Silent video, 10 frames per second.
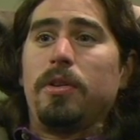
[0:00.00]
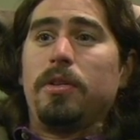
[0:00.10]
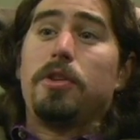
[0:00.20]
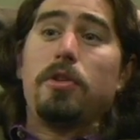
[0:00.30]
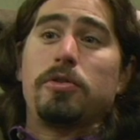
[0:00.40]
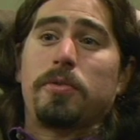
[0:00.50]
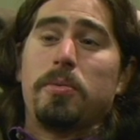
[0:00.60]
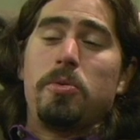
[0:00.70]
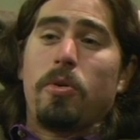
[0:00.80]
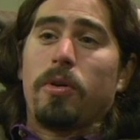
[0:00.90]
the Notes
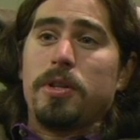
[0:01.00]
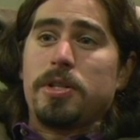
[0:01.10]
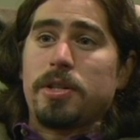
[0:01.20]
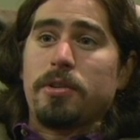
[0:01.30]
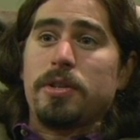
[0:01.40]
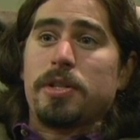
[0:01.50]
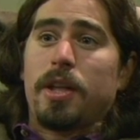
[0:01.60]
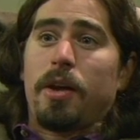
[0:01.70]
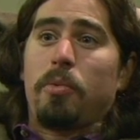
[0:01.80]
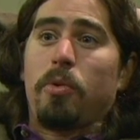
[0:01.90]
from New Orleans series
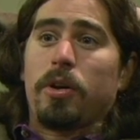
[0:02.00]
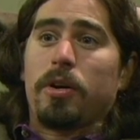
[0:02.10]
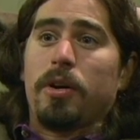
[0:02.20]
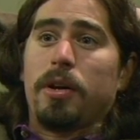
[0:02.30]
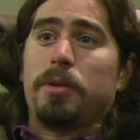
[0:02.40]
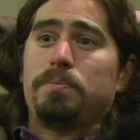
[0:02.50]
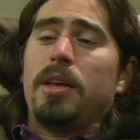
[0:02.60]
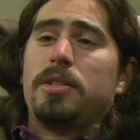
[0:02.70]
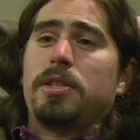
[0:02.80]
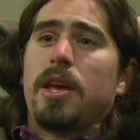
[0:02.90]
that I work on.
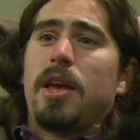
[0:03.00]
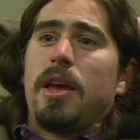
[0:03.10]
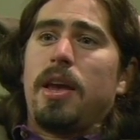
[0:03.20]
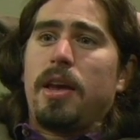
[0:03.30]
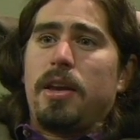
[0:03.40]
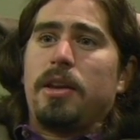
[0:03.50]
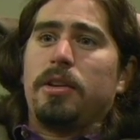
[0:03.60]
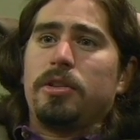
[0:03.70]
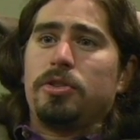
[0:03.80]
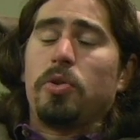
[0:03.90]
It's a
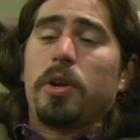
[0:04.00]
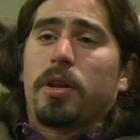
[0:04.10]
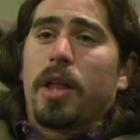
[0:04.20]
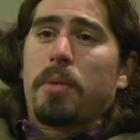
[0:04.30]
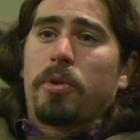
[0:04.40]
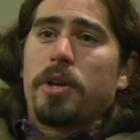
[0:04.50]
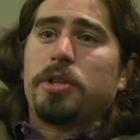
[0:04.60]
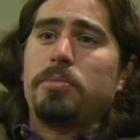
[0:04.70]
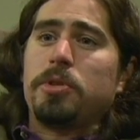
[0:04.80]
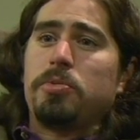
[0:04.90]
joint
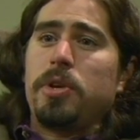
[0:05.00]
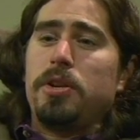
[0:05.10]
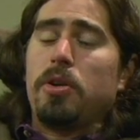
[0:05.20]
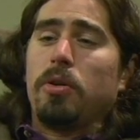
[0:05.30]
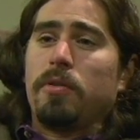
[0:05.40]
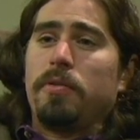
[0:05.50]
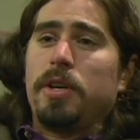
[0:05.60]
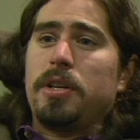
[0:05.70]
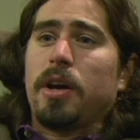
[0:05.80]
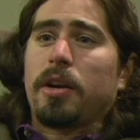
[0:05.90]
collaboration between
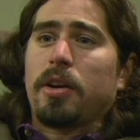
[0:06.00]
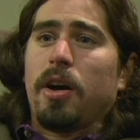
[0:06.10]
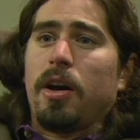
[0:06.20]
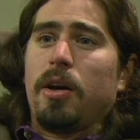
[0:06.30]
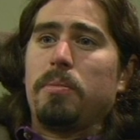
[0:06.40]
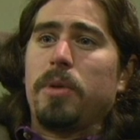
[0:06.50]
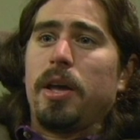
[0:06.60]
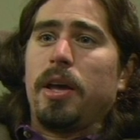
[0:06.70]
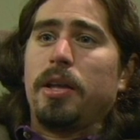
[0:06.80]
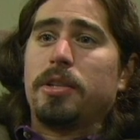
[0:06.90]
NOLAV.com
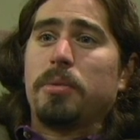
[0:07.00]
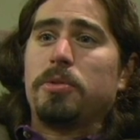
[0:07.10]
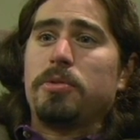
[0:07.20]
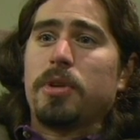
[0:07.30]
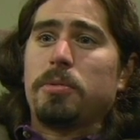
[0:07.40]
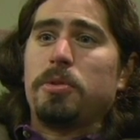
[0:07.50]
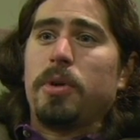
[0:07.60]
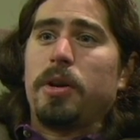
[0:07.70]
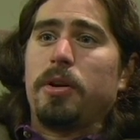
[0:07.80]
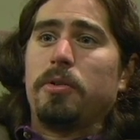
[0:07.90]
and
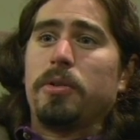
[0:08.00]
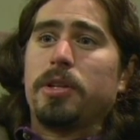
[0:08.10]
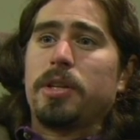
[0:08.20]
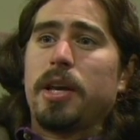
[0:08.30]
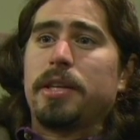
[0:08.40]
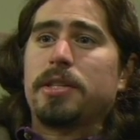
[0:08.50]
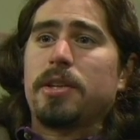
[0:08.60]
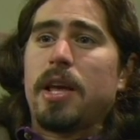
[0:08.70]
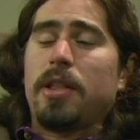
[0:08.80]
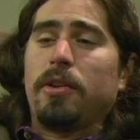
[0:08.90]
WWNO that takes
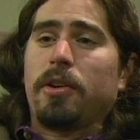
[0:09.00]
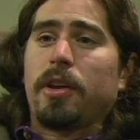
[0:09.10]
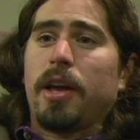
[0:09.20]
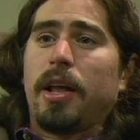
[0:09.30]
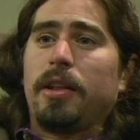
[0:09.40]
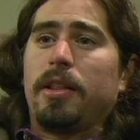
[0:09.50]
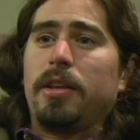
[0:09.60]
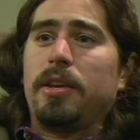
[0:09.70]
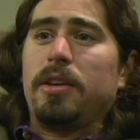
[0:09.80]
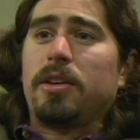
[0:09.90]
a look at
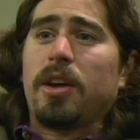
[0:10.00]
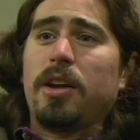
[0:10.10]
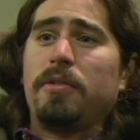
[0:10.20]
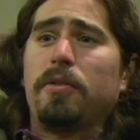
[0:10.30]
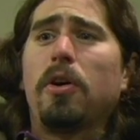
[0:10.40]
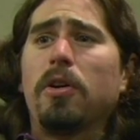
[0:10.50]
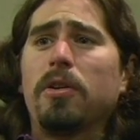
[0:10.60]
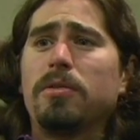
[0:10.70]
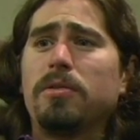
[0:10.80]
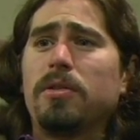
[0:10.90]
the kind of
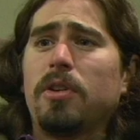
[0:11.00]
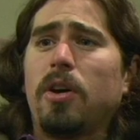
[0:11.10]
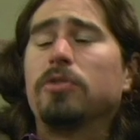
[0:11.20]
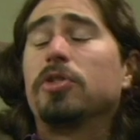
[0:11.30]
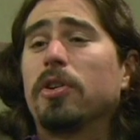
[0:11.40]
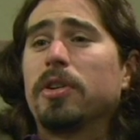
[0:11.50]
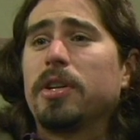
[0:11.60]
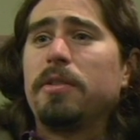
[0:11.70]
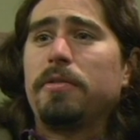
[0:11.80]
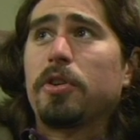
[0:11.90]

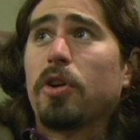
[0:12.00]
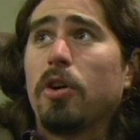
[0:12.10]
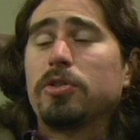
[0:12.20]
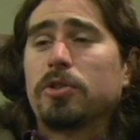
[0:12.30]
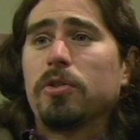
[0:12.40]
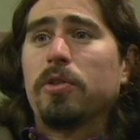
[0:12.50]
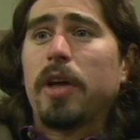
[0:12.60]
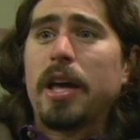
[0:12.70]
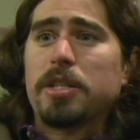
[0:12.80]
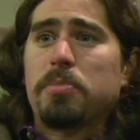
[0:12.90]
alternative cultural
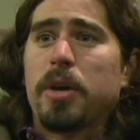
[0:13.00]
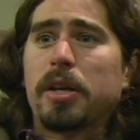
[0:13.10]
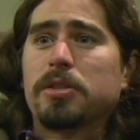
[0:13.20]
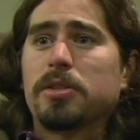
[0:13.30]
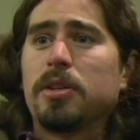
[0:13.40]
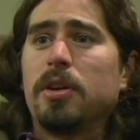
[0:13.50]
aspects